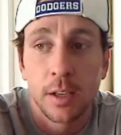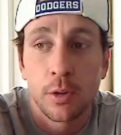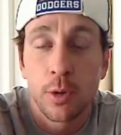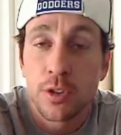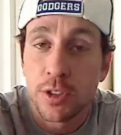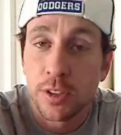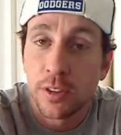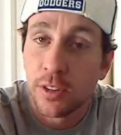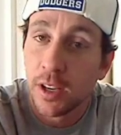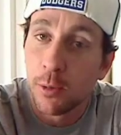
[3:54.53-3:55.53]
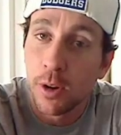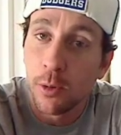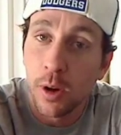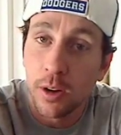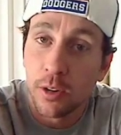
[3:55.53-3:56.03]
Christian said he wanted to
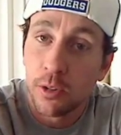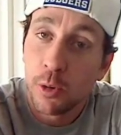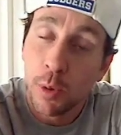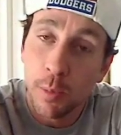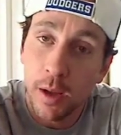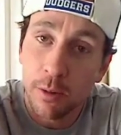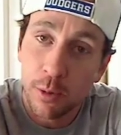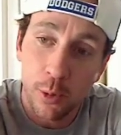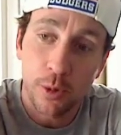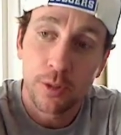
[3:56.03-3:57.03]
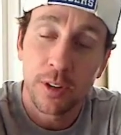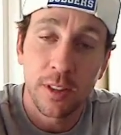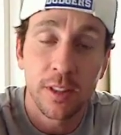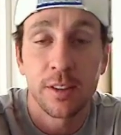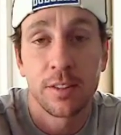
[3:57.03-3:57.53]
watch Superman, of course. He
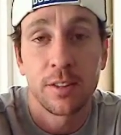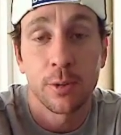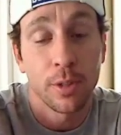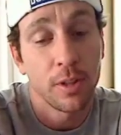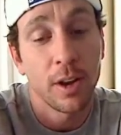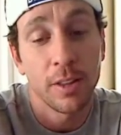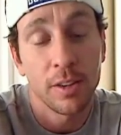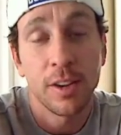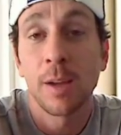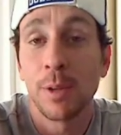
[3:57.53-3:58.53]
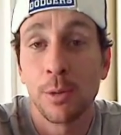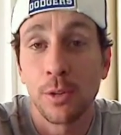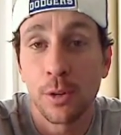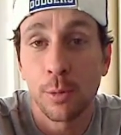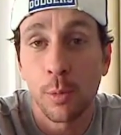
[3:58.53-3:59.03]
thinks, or thought at the time, he was
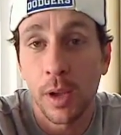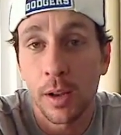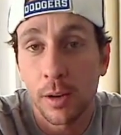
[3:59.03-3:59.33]
Superman.